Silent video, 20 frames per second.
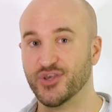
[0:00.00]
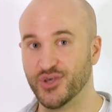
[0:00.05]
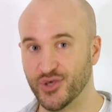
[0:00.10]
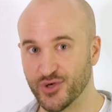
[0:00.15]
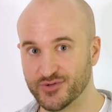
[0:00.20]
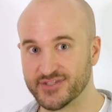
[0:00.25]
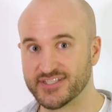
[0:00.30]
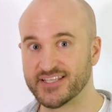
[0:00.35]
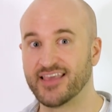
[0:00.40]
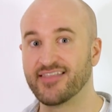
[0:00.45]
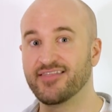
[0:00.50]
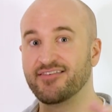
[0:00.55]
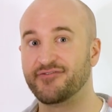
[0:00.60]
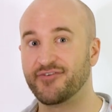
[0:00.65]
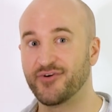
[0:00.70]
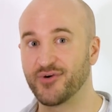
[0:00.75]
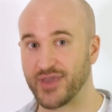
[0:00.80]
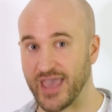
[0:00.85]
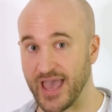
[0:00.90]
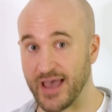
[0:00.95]
using the
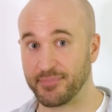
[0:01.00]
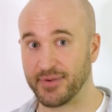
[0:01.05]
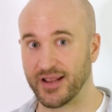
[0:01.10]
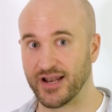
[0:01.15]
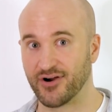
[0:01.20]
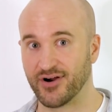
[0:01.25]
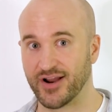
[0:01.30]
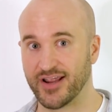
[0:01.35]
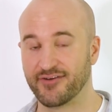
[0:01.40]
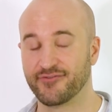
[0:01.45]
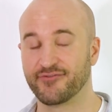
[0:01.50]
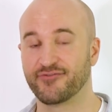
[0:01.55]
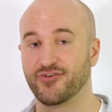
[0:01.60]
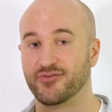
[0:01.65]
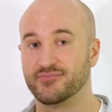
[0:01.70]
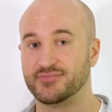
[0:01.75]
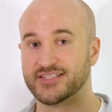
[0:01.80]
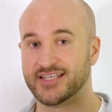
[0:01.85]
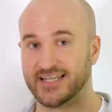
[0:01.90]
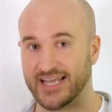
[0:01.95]
vocabulary
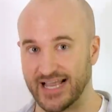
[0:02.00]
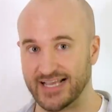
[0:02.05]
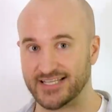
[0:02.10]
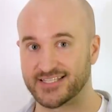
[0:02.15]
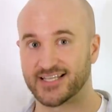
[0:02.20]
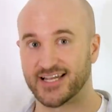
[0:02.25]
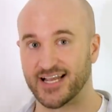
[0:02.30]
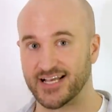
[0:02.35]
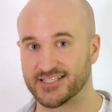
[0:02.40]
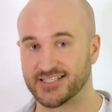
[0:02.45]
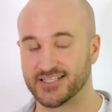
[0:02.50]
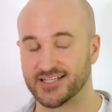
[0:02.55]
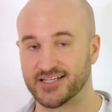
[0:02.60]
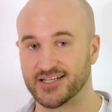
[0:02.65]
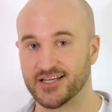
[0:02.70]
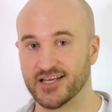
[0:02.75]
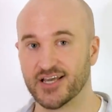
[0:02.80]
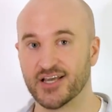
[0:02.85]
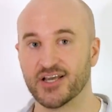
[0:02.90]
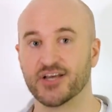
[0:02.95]
from today's
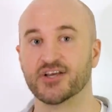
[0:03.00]
lesson.